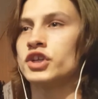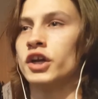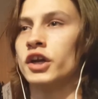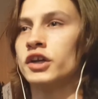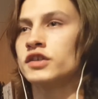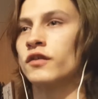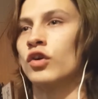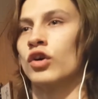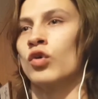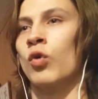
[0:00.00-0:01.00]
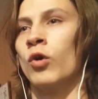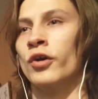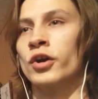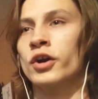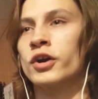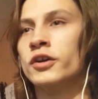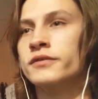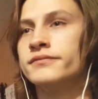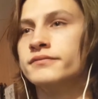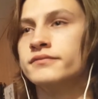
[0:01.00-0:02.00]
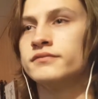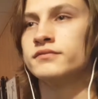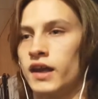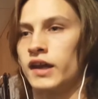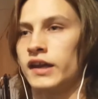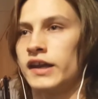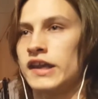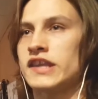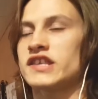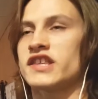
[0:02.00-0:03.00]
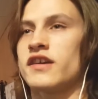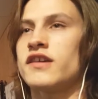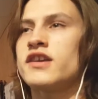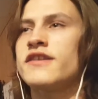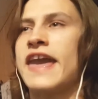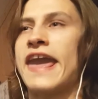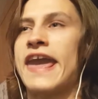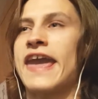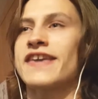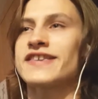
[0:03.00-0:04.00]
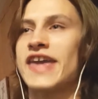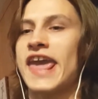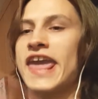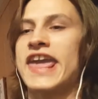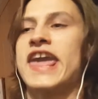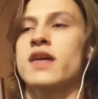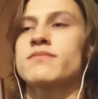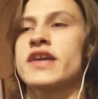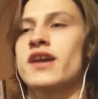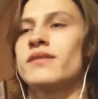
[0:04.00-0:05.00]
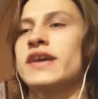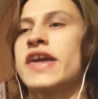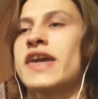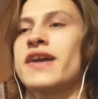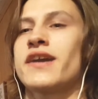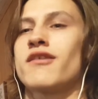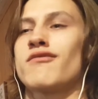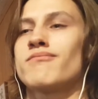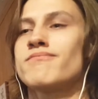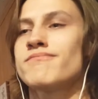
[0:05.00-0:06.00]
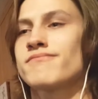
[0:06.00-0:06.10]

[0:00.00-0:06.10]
change for a quarter? Excuse you guys, I'm going home.